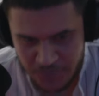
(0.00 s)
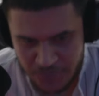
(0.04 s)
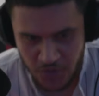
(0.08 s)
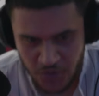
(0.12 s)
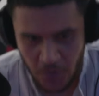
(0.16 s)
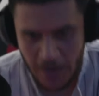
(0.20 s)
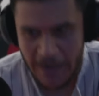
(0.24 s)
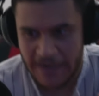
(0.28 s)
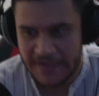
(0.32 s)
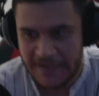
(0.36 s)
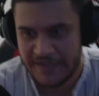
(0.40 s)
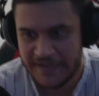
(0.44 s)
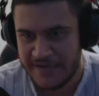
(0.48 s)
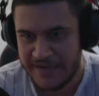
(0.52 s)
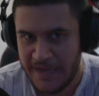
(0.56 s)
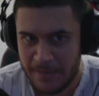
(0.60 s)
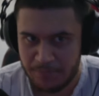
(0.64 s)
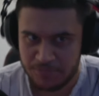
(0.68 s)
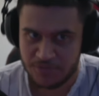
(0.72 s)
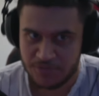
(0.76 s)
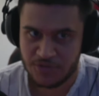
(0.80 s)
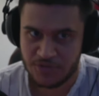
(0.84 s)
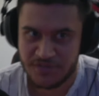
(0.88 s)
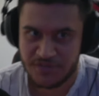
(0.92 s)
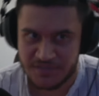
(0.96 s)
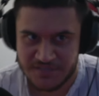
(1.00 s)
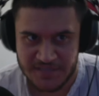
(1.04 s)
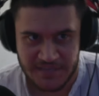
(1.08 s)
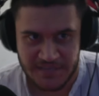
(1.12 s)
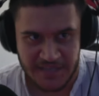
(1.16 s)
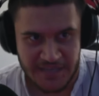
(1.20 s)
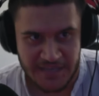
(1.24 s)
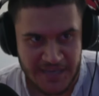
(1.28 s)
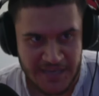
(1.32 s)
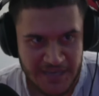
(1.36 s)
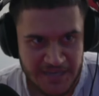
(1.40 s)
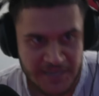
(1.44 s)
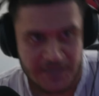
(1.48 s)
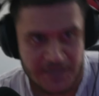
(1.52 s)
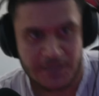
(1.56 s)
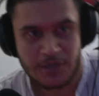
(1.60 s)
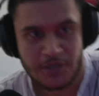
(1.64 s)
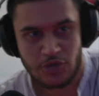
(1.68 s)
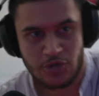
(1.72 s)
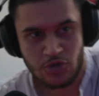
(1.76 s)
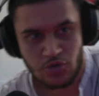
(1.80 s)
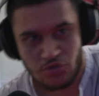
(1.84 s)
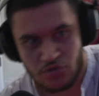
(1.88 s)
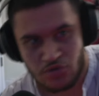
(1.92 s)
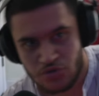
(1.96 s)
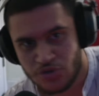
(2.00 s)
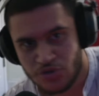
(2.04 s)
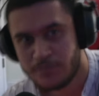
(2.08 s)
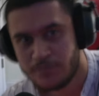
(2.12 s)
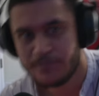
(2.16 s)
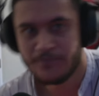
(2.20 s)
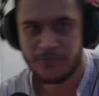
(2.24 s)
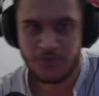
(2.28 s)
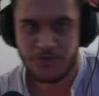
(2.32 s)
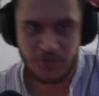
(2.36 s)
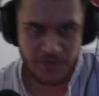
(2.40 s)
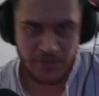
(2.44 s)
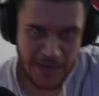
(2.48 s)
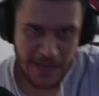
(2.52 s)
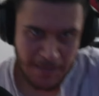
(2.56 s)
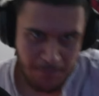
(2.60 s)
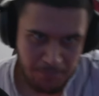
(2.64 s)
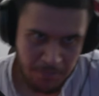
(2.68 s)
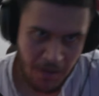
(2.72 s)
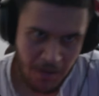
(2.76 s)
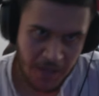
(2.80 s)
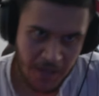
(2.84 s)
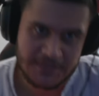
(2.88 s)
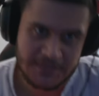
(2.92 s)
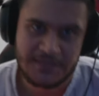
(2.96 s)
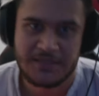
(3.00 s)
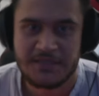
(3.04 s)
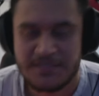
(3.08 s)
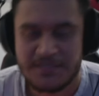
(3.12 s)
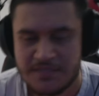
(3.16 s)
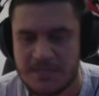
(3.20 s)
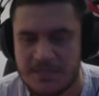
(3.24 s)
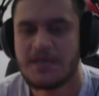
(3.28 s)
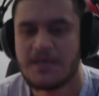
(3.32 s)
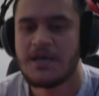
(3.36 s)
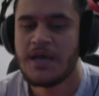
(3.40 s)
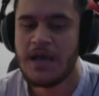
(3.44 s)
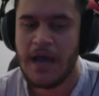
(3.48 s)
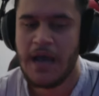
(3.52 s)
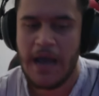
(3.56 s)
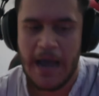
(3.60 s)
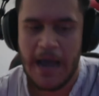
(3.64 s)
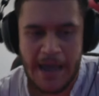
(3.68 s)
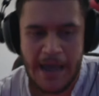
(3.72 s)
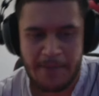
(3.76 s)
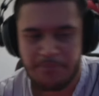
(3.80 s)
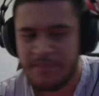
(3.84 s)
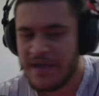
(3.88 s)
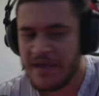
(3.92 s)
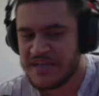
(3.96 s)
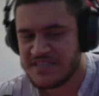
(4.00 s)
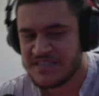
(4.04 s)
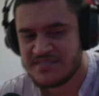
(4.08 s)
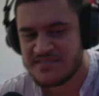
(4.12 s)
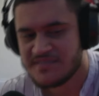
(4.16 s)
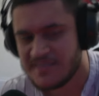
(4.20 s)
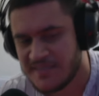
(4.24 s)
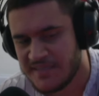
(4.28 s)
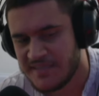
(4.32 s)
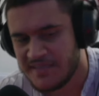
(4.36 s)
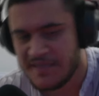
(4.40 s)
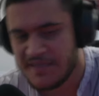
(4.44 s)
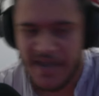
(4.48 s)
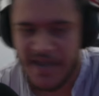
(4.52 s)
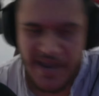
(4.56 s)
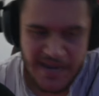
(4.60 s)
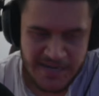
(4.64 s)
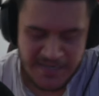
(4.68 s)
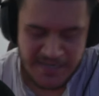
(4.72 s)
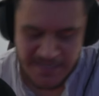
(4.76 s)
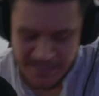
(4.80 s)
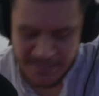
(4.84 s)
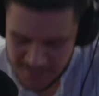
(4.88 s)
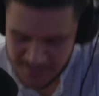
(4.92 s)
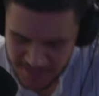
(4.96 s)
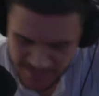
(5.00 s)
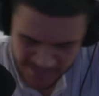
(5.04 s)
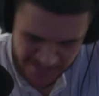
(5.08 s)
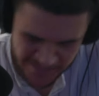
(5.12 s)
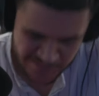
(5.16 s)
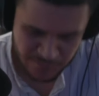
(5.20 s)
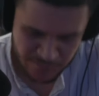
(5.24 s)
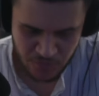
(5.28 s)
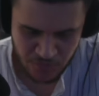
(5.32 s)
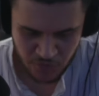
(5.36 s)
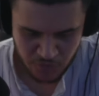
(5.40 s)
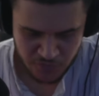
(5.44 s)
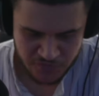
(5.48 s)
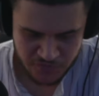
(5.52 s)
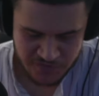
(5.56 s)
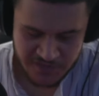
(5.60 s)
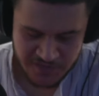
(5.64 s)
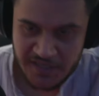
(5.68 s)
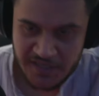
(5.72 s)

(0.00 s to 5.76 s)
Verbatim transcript: so I can upload this again. YouTube, do not block this. I'm not seeing any animals